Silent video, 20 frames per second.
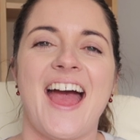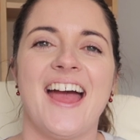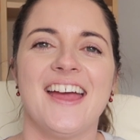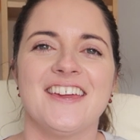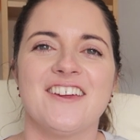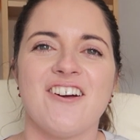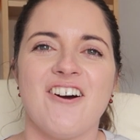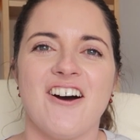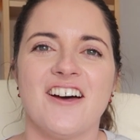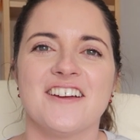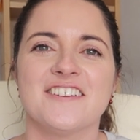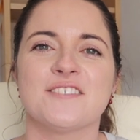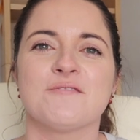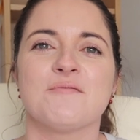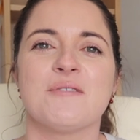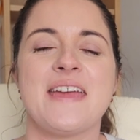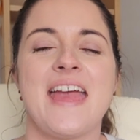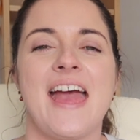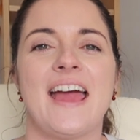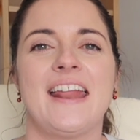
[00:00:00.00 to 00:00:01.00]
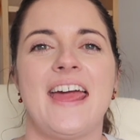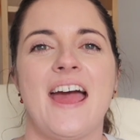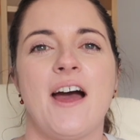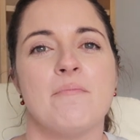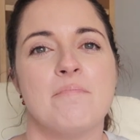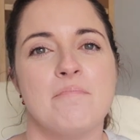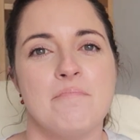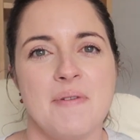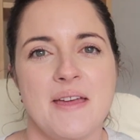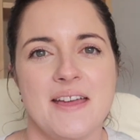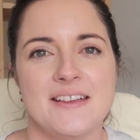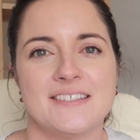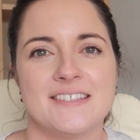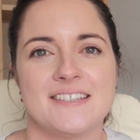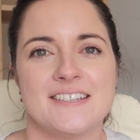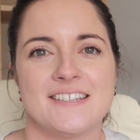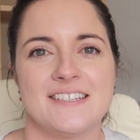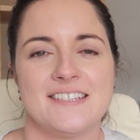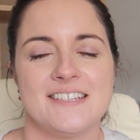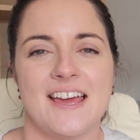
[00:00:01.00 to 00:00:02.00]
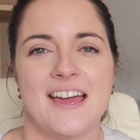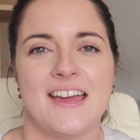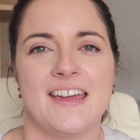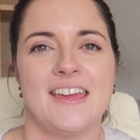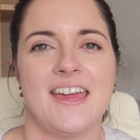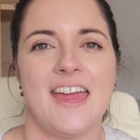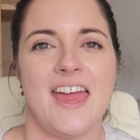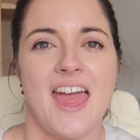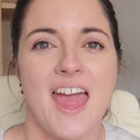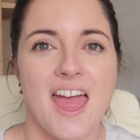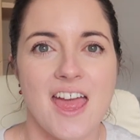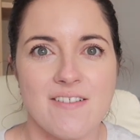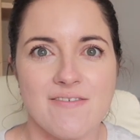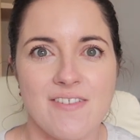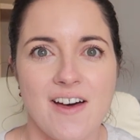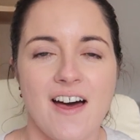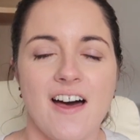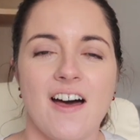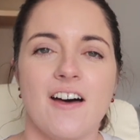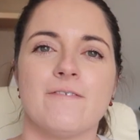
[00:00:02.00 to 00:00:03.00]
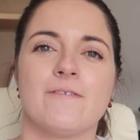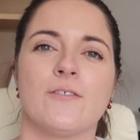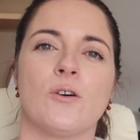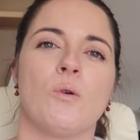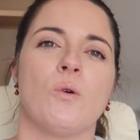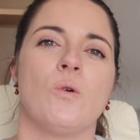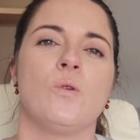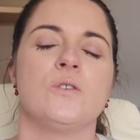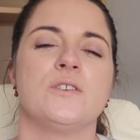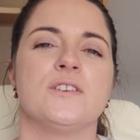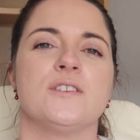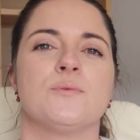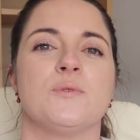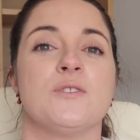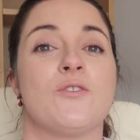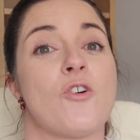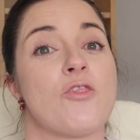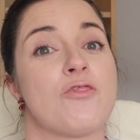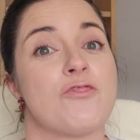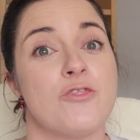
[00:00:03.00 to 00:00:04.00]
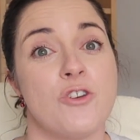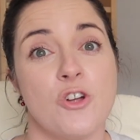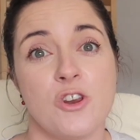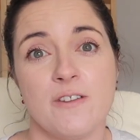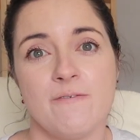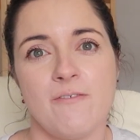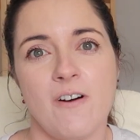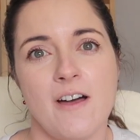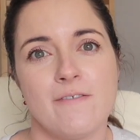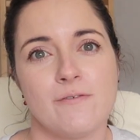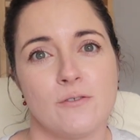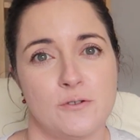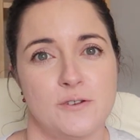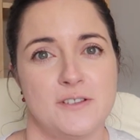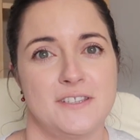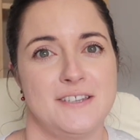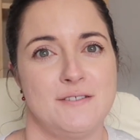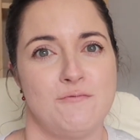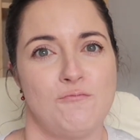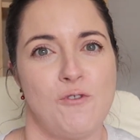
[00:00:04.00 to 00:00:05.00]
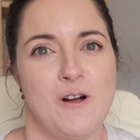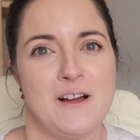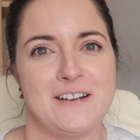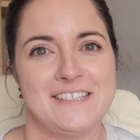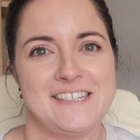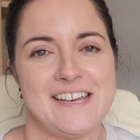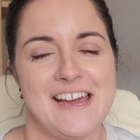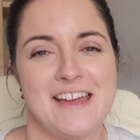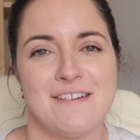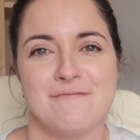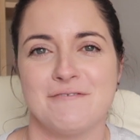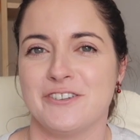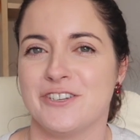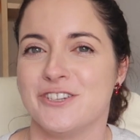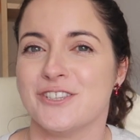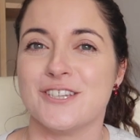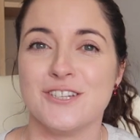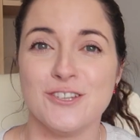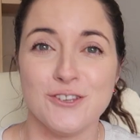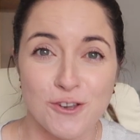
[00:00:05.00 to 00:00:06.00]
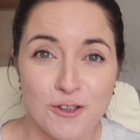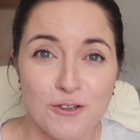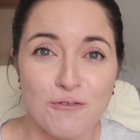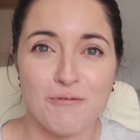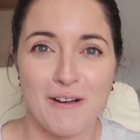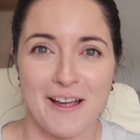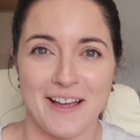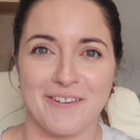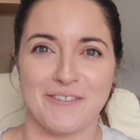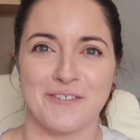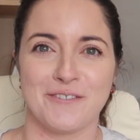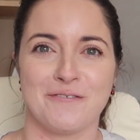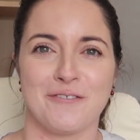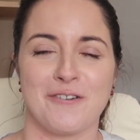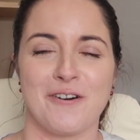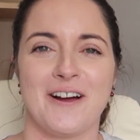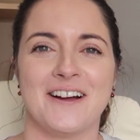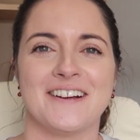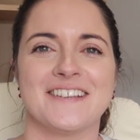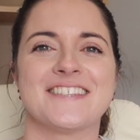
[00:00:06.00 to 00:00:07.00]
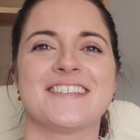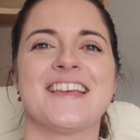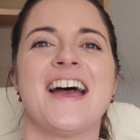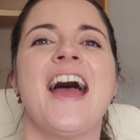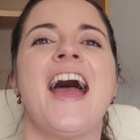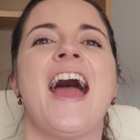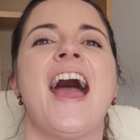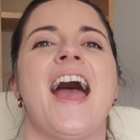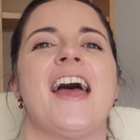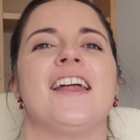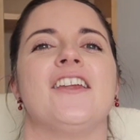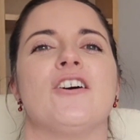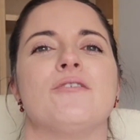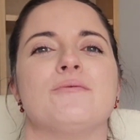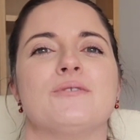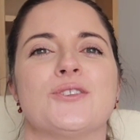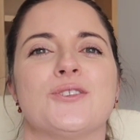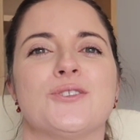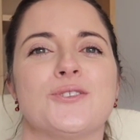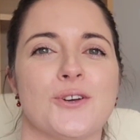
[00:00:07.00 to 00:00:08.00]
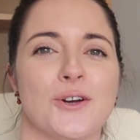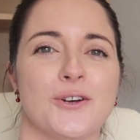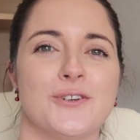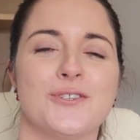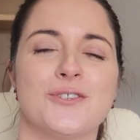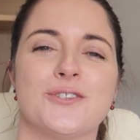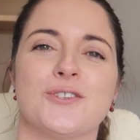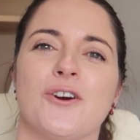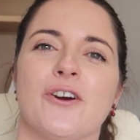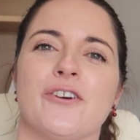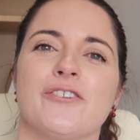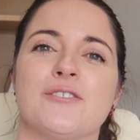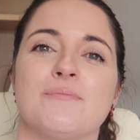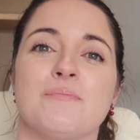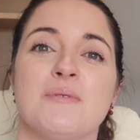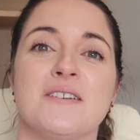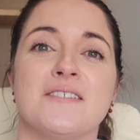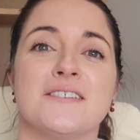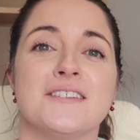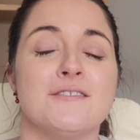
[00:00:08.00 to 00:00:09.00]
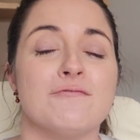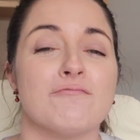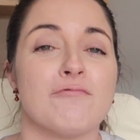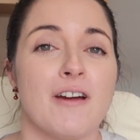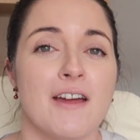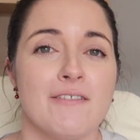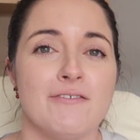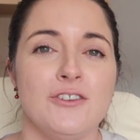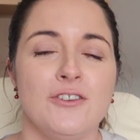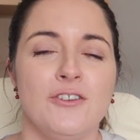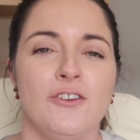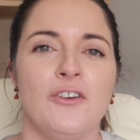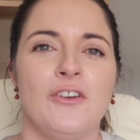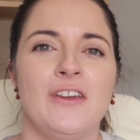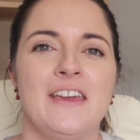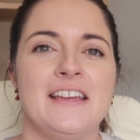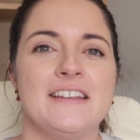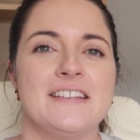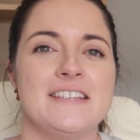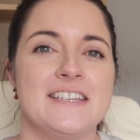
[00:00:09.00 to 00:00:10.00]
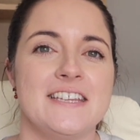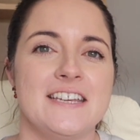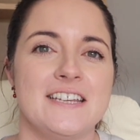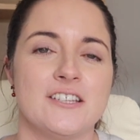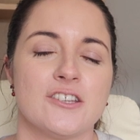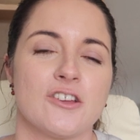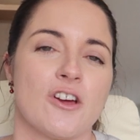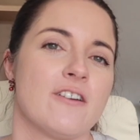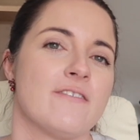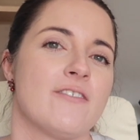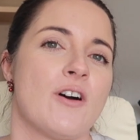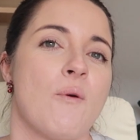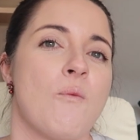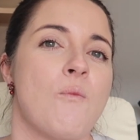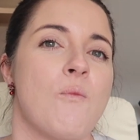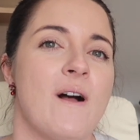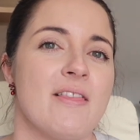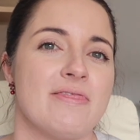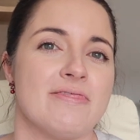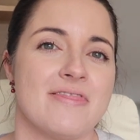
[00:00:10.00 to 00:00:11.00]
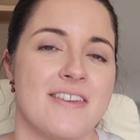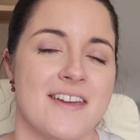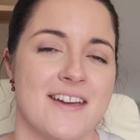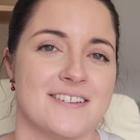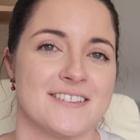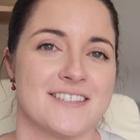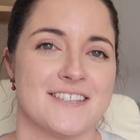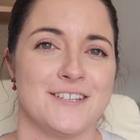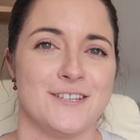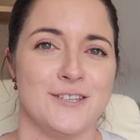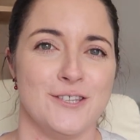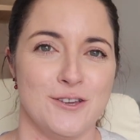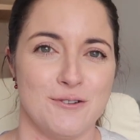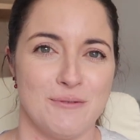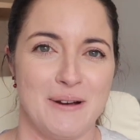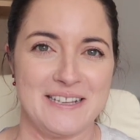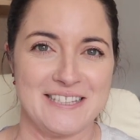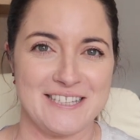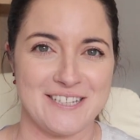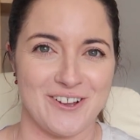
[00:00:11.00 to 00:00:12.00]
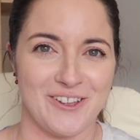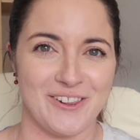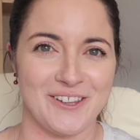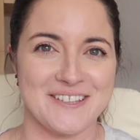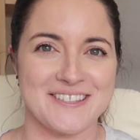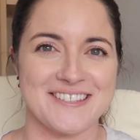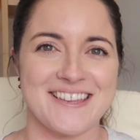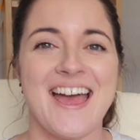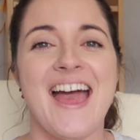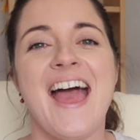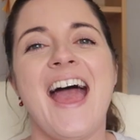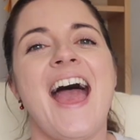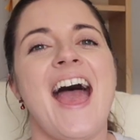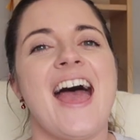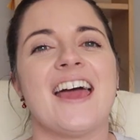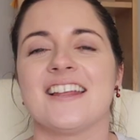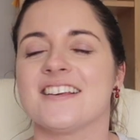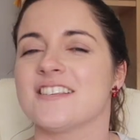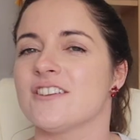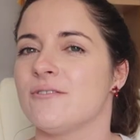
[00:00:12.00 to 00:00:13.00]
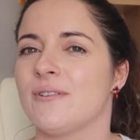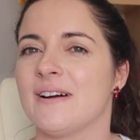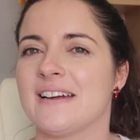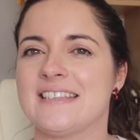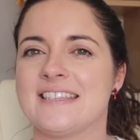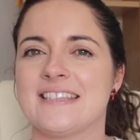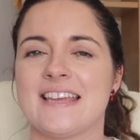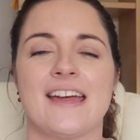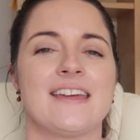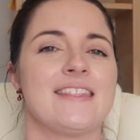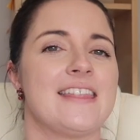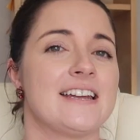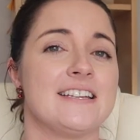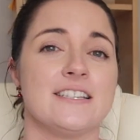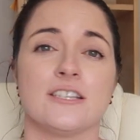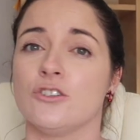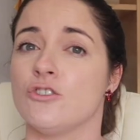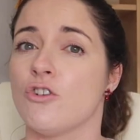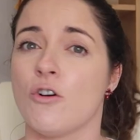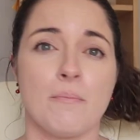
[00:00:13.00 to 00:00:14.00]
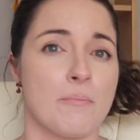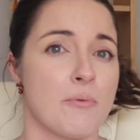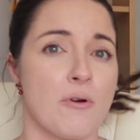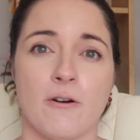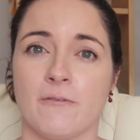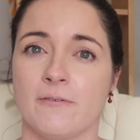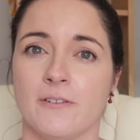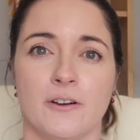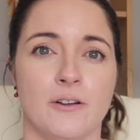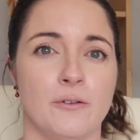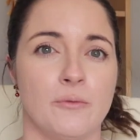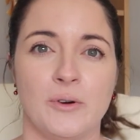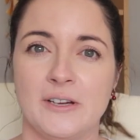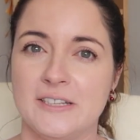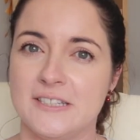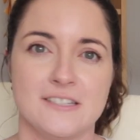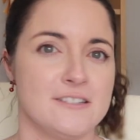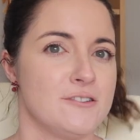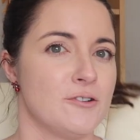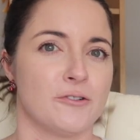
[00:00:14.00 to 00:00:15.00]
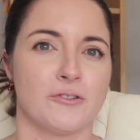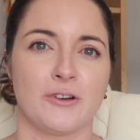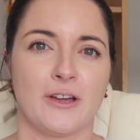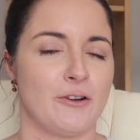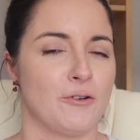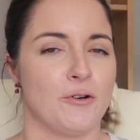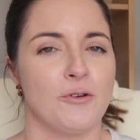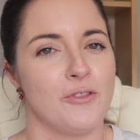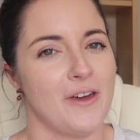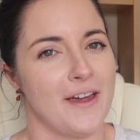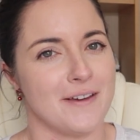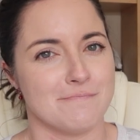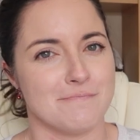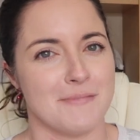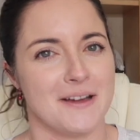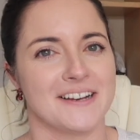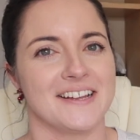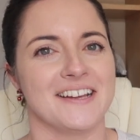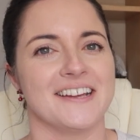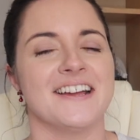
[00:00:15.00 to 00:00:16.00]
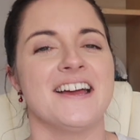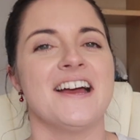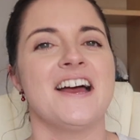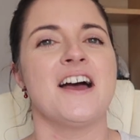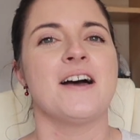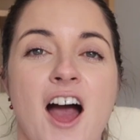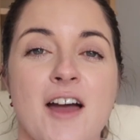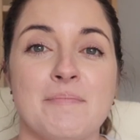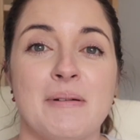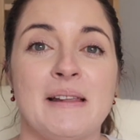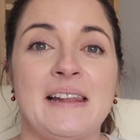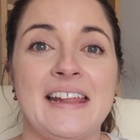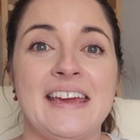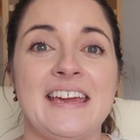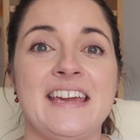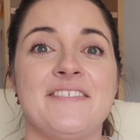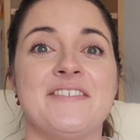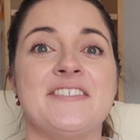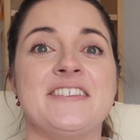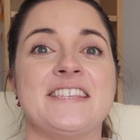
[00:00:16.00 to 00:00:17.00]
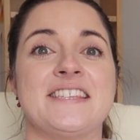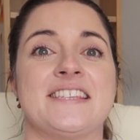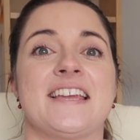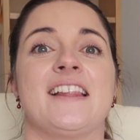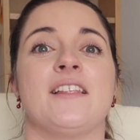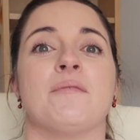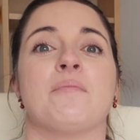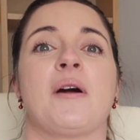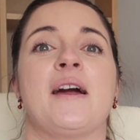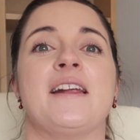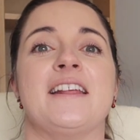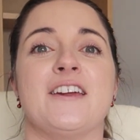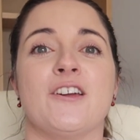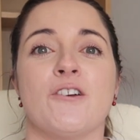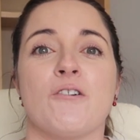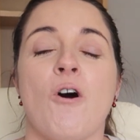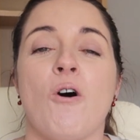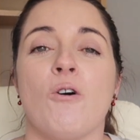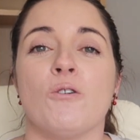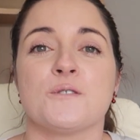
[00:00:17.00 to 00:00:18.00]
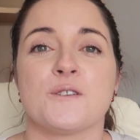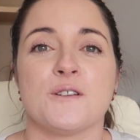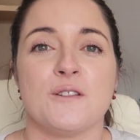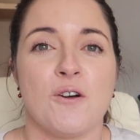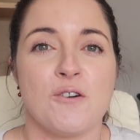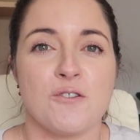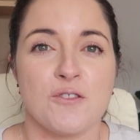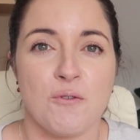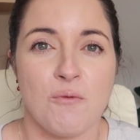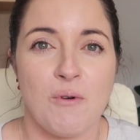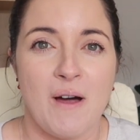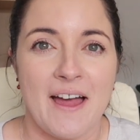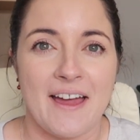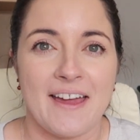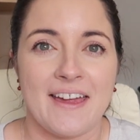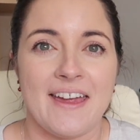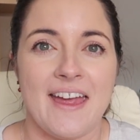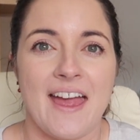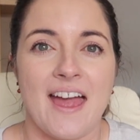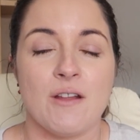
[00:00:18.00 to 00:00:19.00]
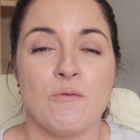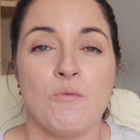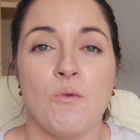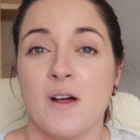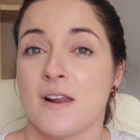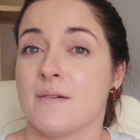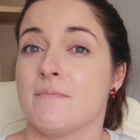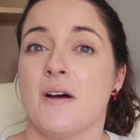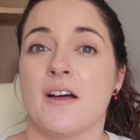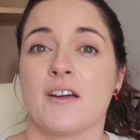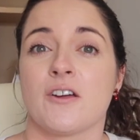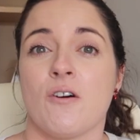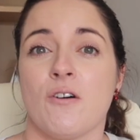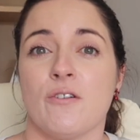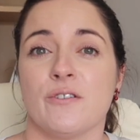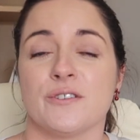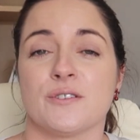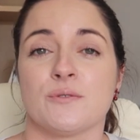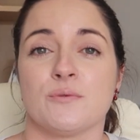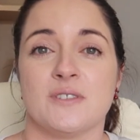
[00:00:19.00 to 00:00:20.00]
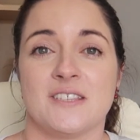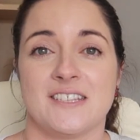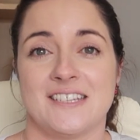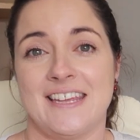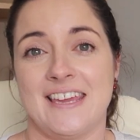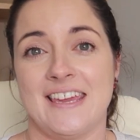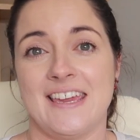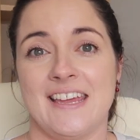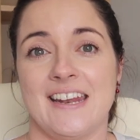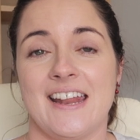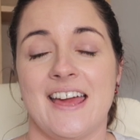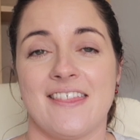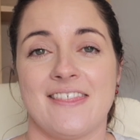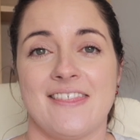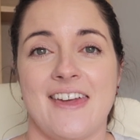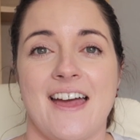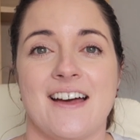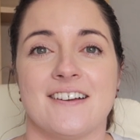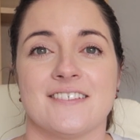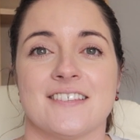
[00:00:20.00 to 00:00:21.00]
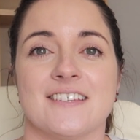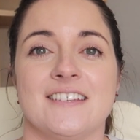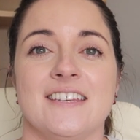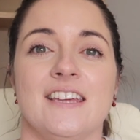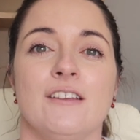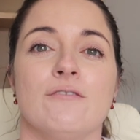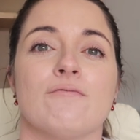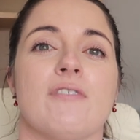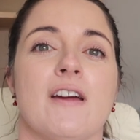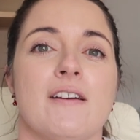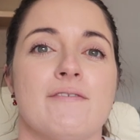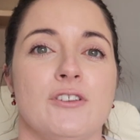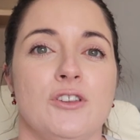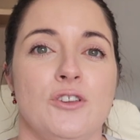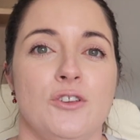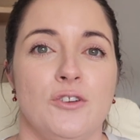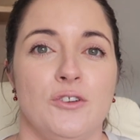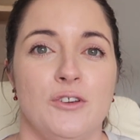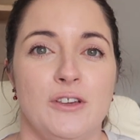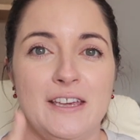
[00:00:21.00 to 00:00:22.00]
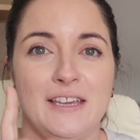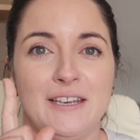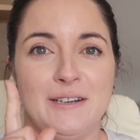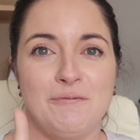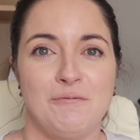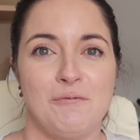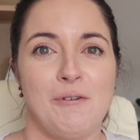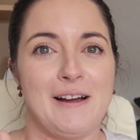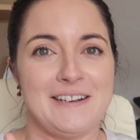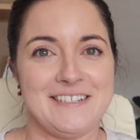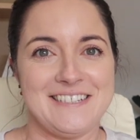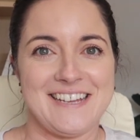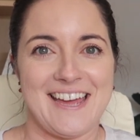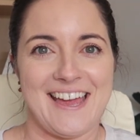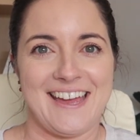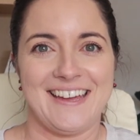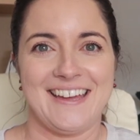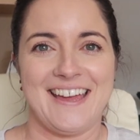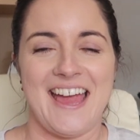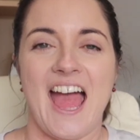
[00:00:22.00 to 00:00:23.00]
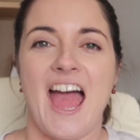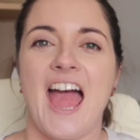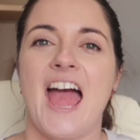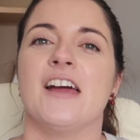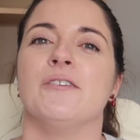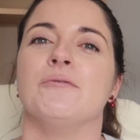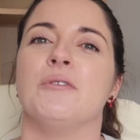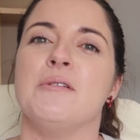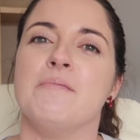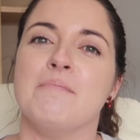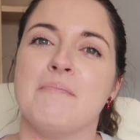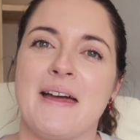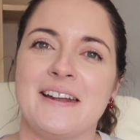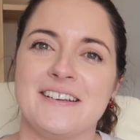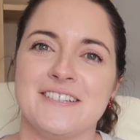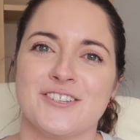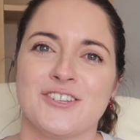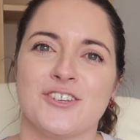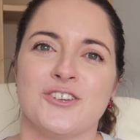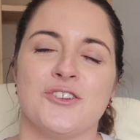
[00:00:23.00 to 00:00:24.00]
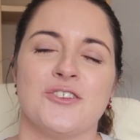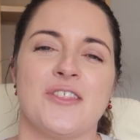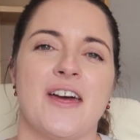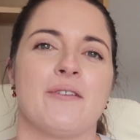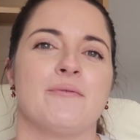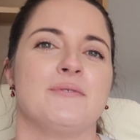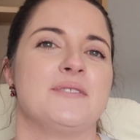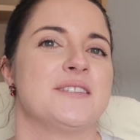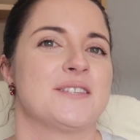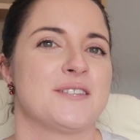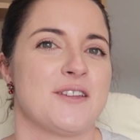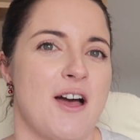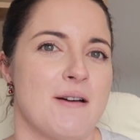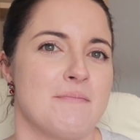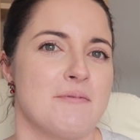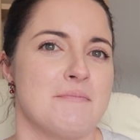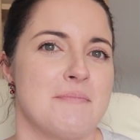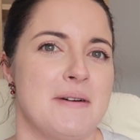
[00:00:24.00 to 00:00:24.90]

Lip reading: Today, guys, we had our best day ever for orders. We got 35 orders in one day, which is a new record for us, and I was so stoked because in revenue it ticked over 1,000 US dollars. And as I always say, that is not profit. We did not get all that money. I believe in celebrating goals along the way, and one of my goals was to hit 1,000 in revenue in one day, and we managed to do that with Cyber